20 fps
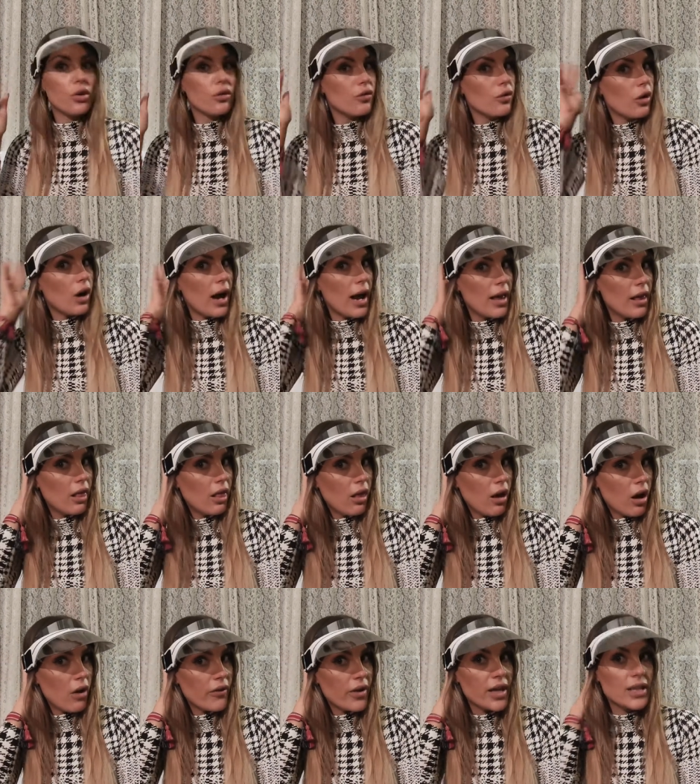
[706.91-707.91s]
beautiful i
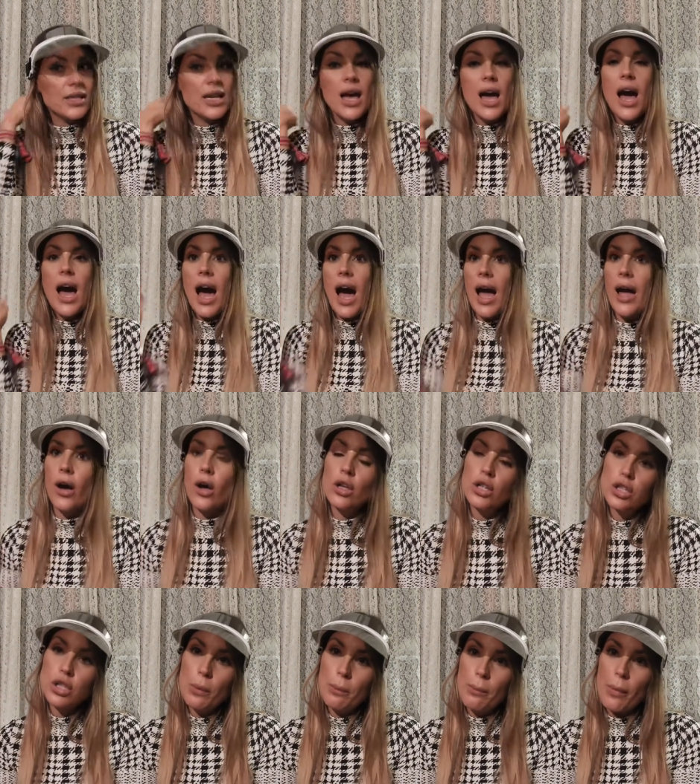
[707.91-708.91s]
love it i
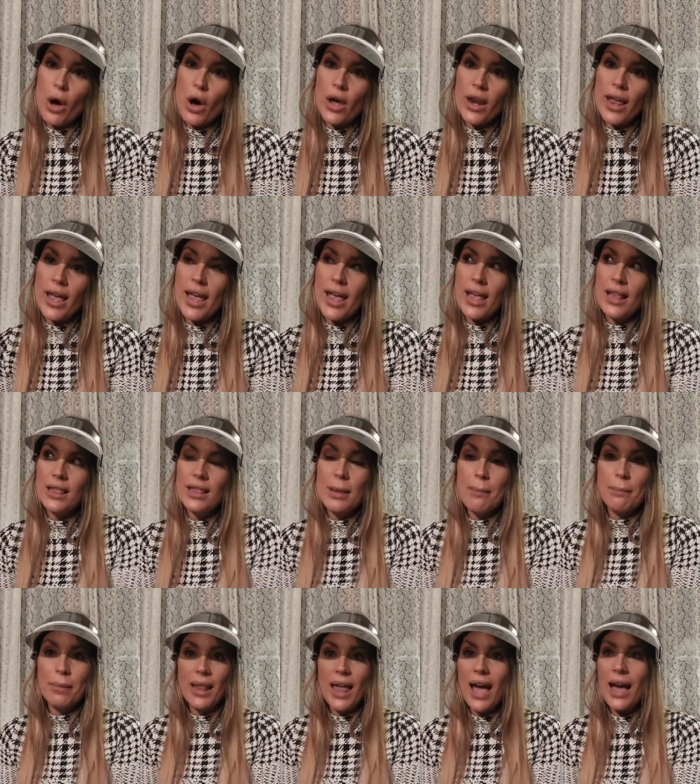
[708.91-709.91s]
also bought it in the
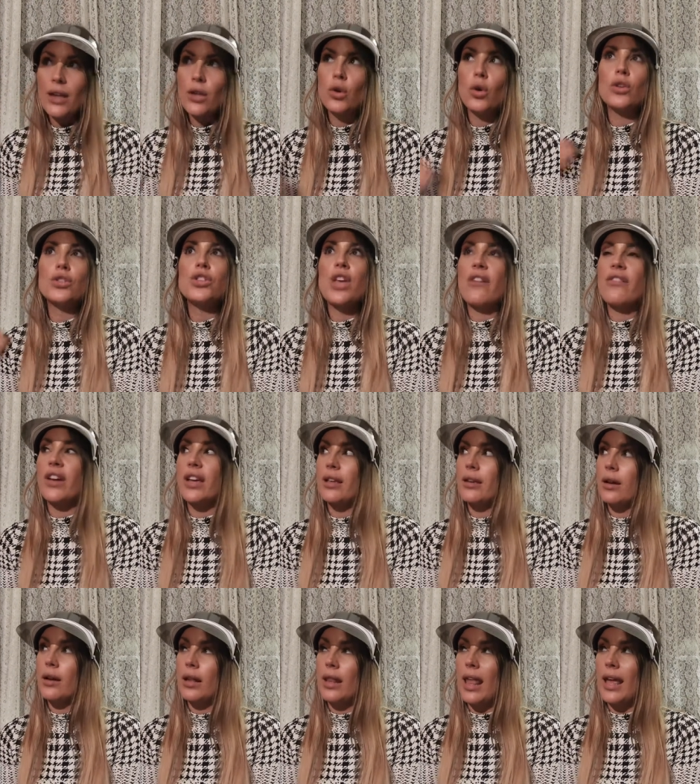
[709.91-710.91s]
black you also have a
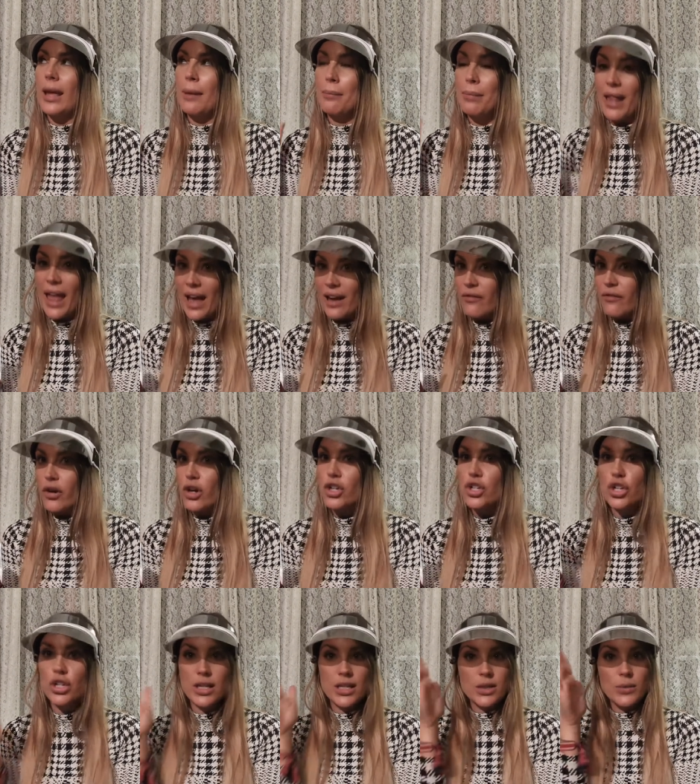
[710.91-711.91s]
uh, like a black
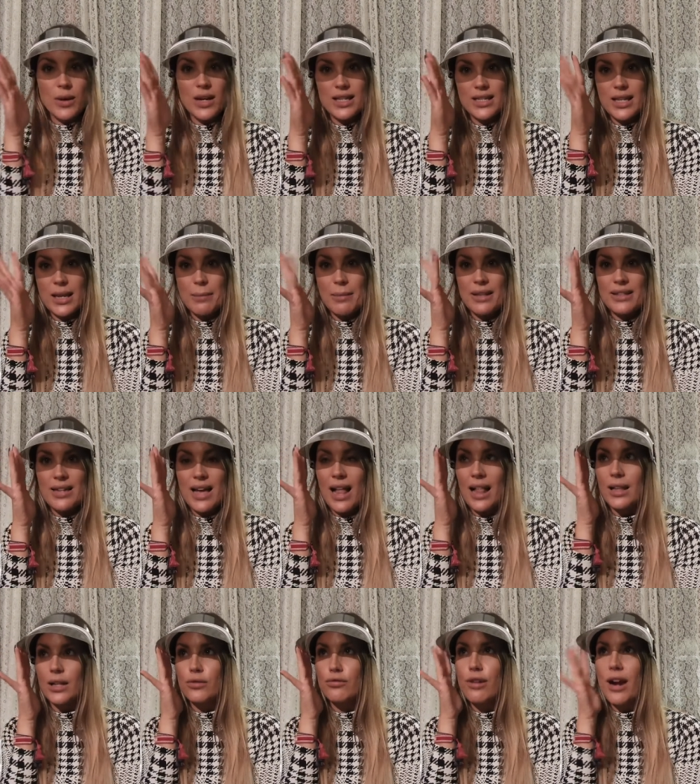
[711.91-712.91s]
version this one is the
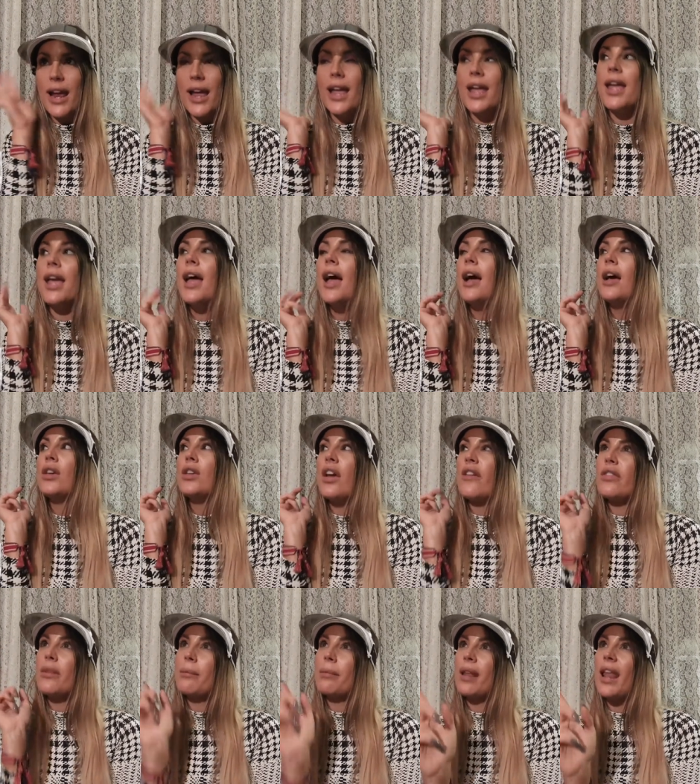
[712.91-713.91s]
metal gray you
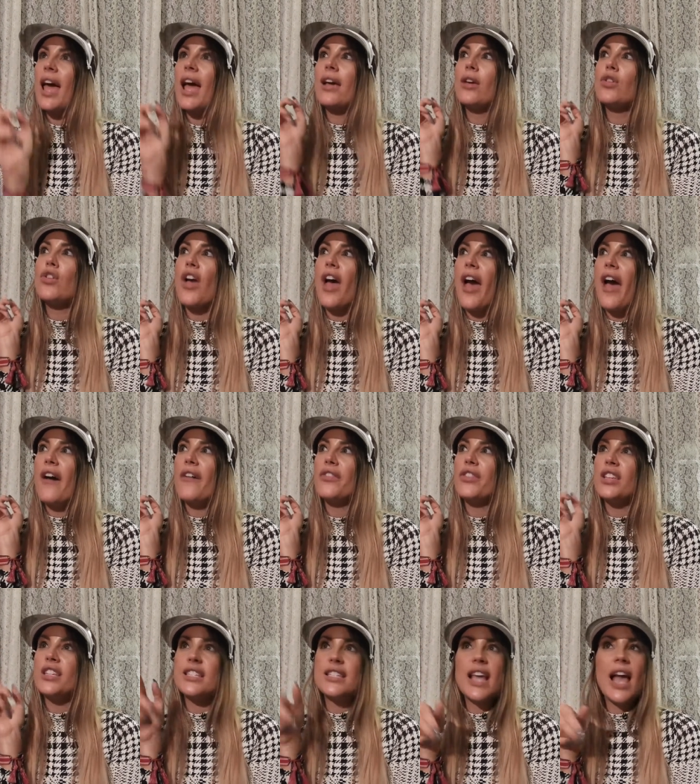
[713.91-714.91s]
have the black you have
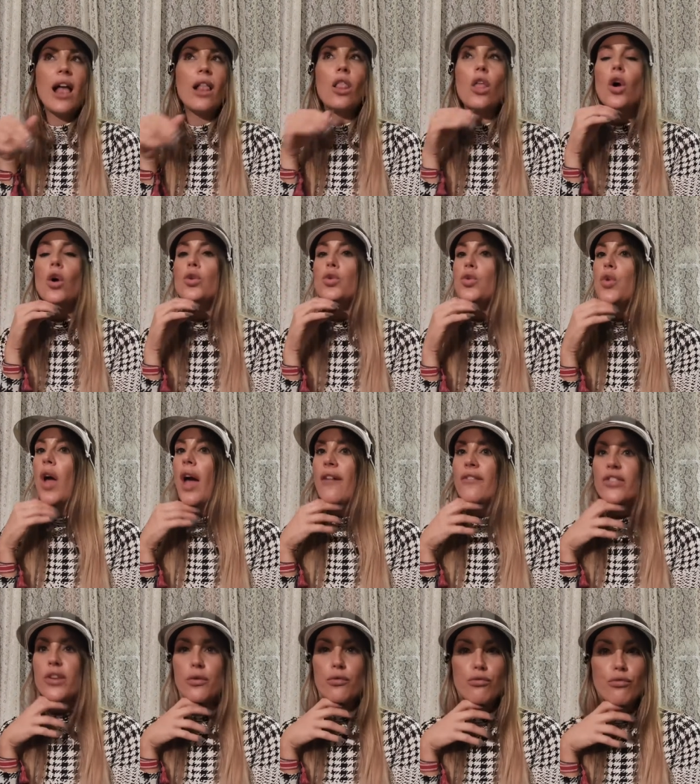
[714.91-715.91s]
the yellow you
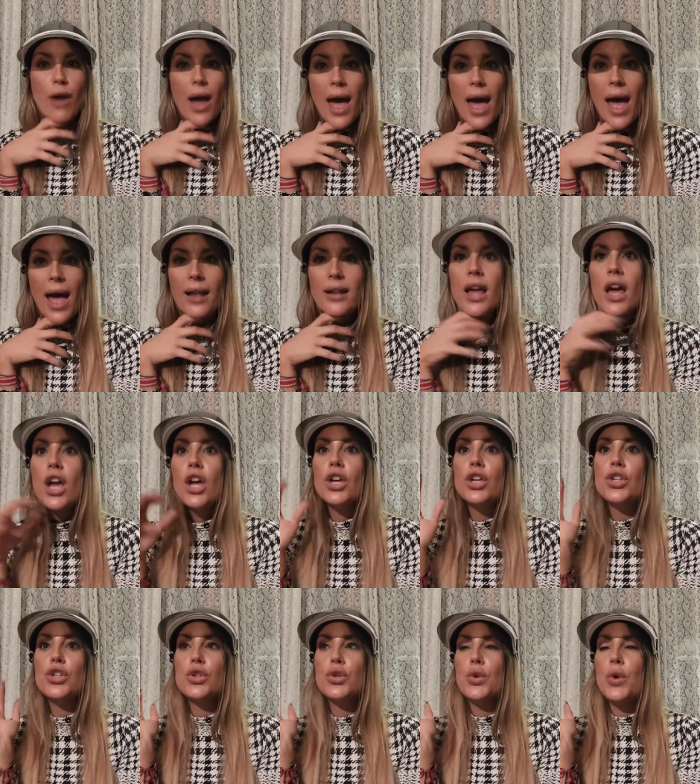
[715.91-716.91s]
have the red
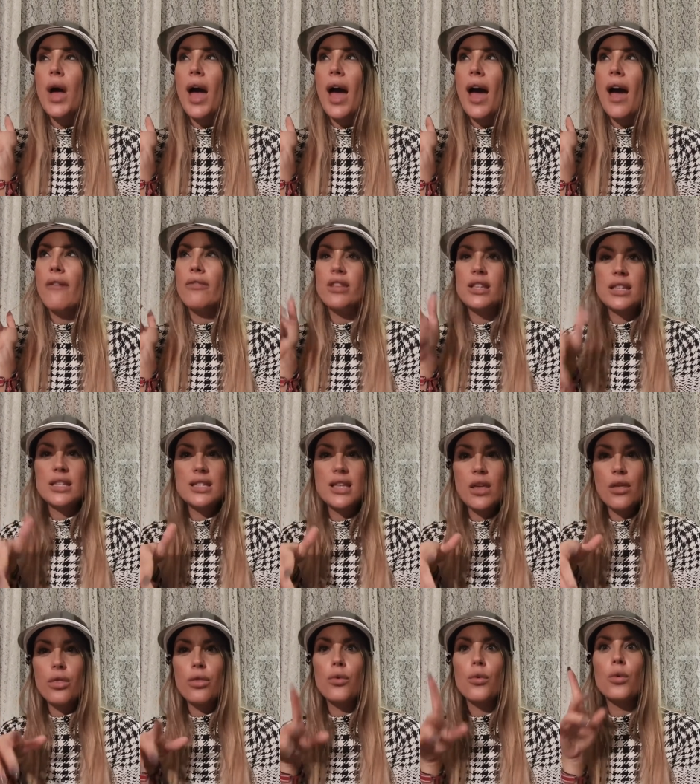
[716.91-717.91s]
you have the
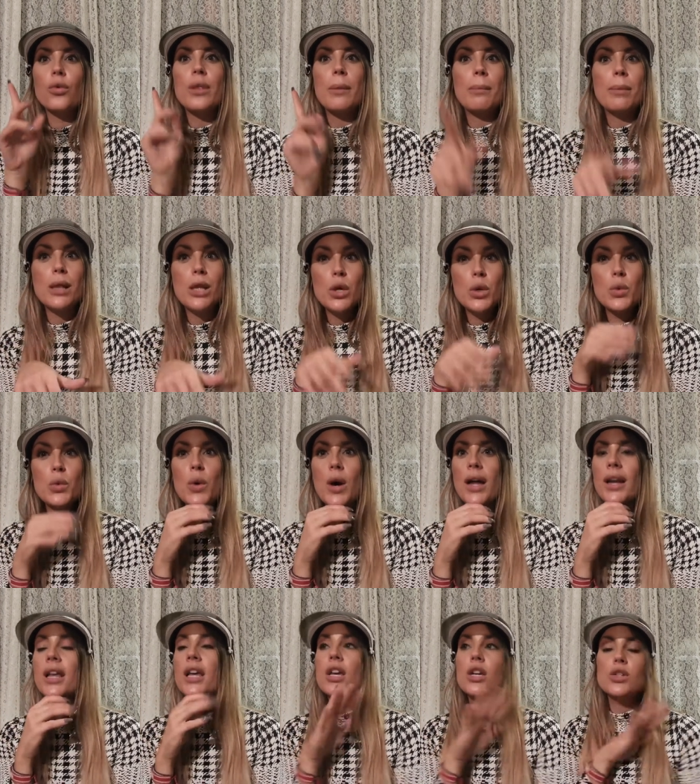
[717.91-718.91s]
see-through the blue
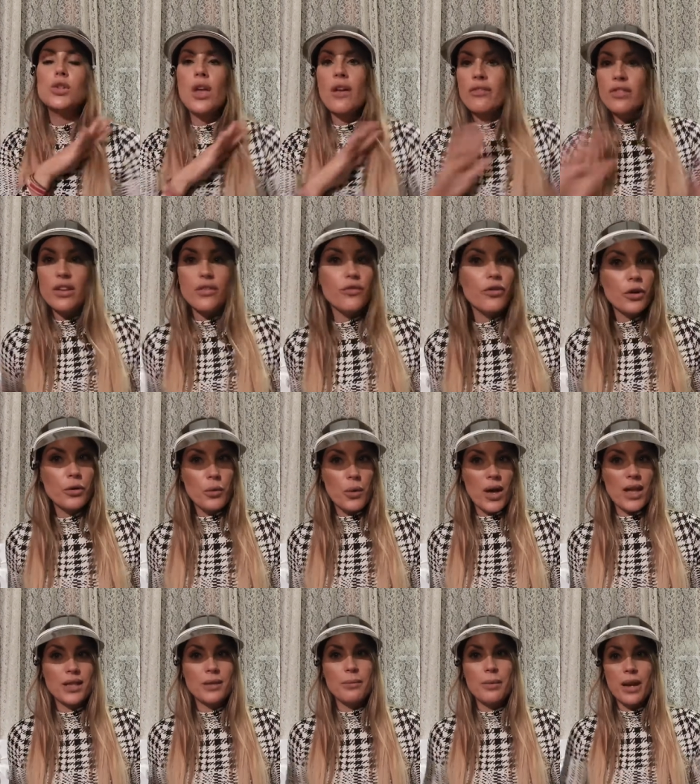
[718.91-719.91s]
one so you have different
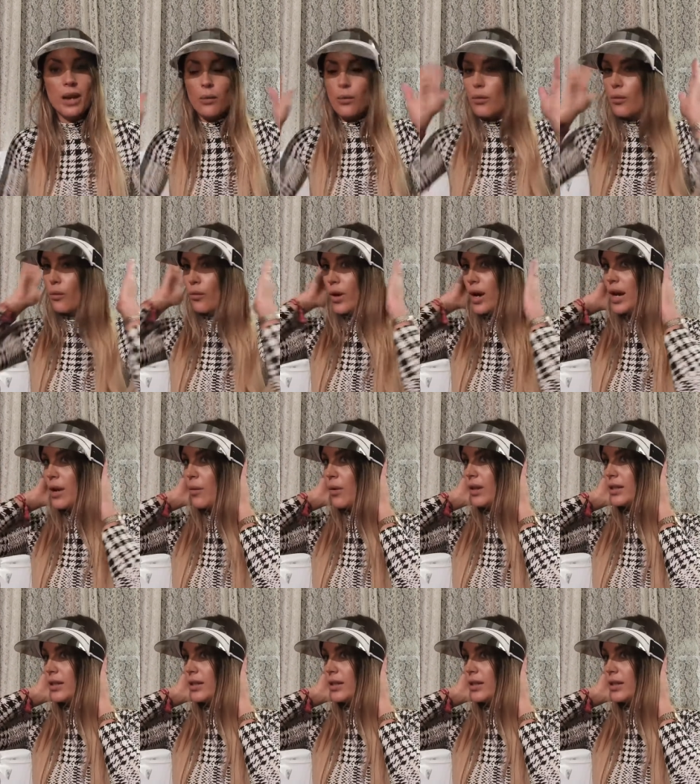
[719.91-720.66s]
ones but i really